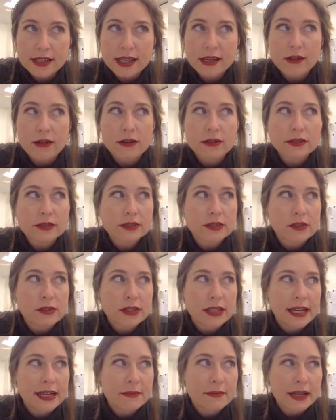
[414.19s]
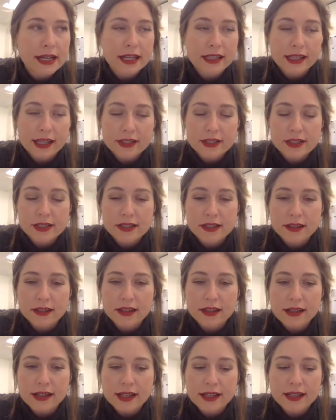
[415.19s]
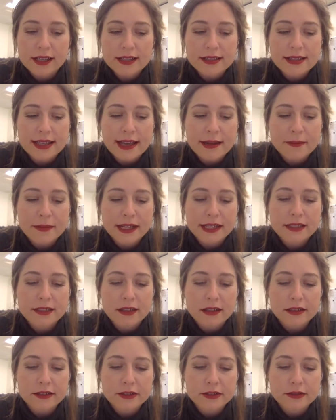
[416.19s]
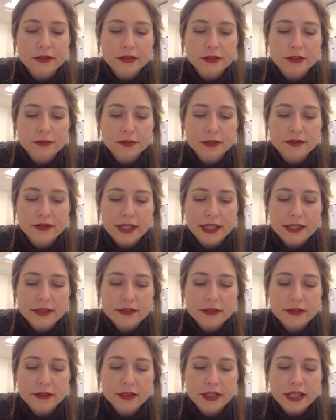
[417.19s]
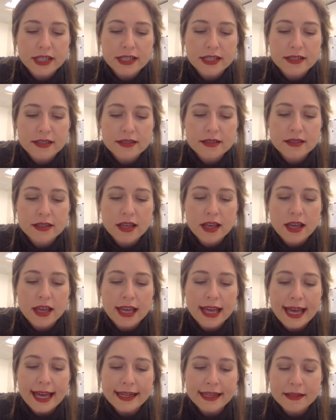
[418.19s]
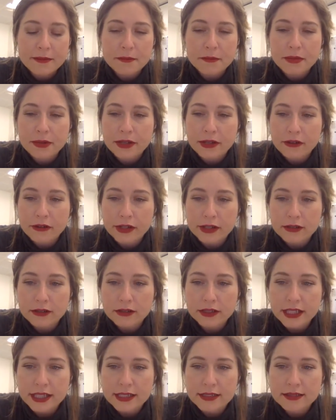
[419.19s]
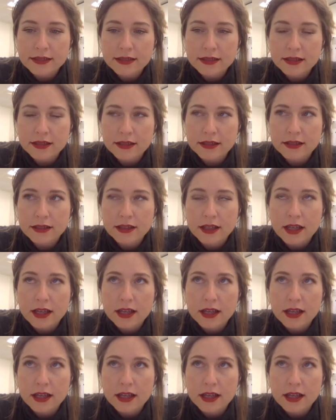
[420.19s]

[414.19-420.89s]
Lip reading: And also, like, my connection to London is that my doctoral supervisor is at Imperial. He's the